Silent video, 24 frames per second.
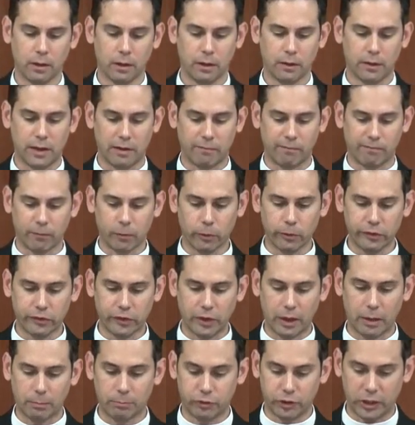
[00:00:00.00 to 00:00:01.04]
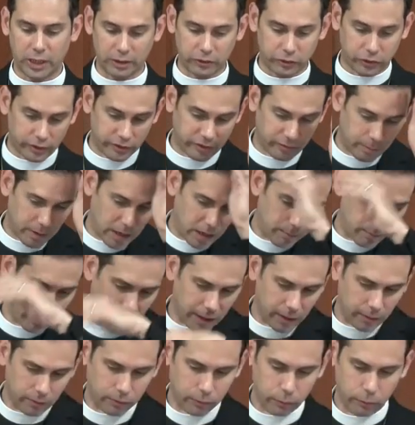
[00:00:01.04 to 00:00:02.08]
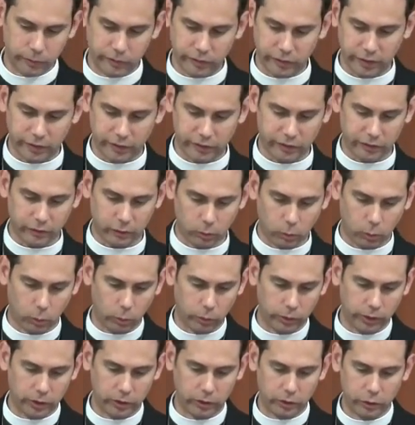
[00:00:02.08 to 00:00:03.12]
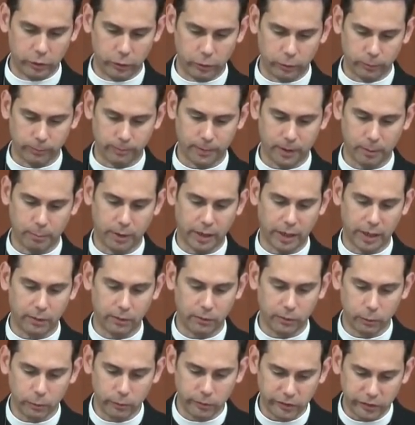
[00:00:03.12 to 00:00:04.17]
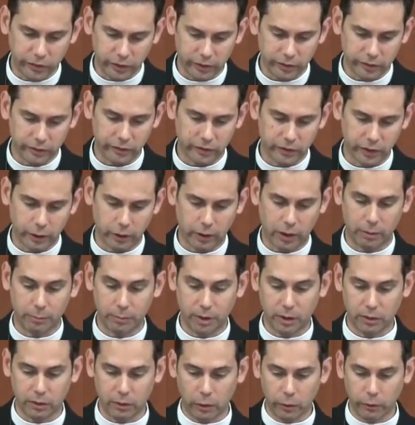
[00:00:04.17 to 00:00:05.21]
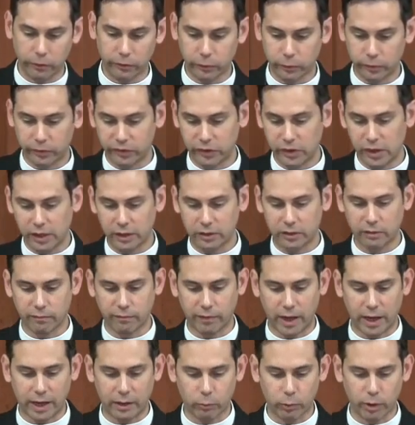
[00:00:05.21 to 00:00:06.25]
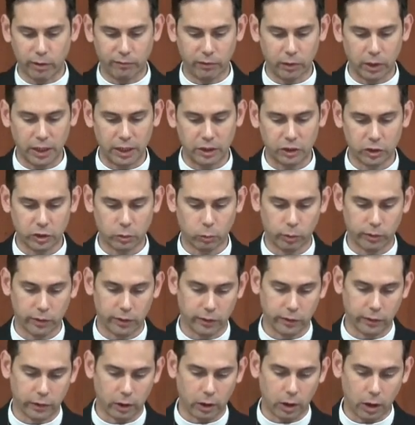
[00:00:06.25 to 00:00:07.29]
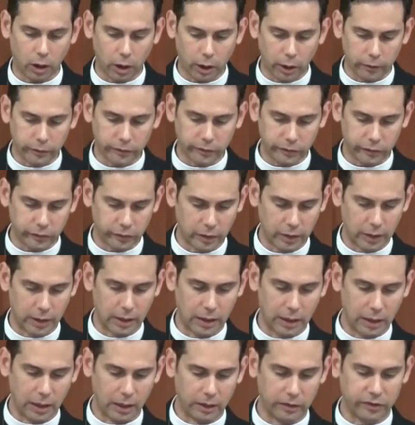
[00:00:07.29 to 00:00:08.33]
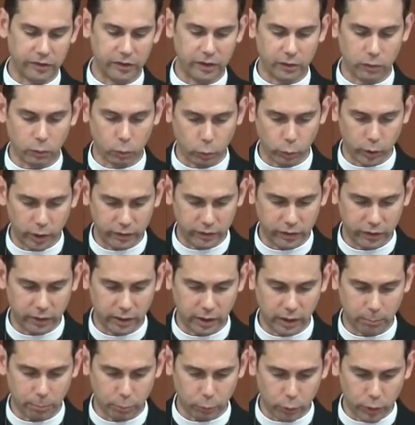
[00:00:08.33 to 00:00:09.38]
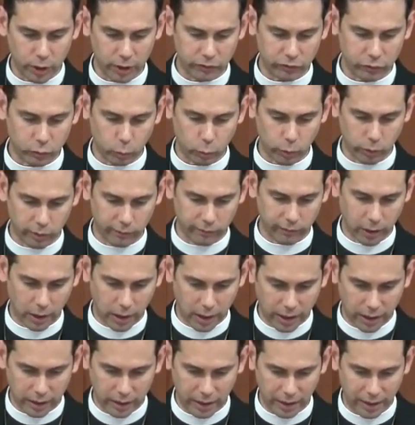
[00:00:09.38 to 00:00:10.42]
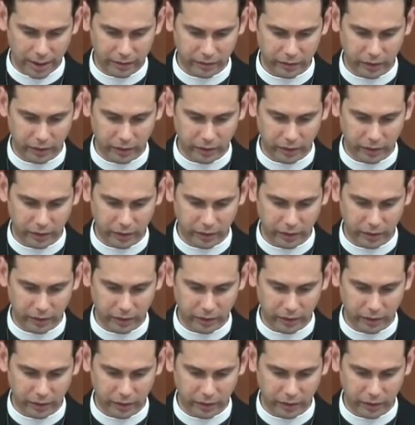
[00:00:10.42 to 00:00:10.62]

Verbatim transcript: That first objection is made by enthusiasts, old and new. And by enthusiasts here, I mean those who seek divine revelation within their hearts and see the written and preached Word of God as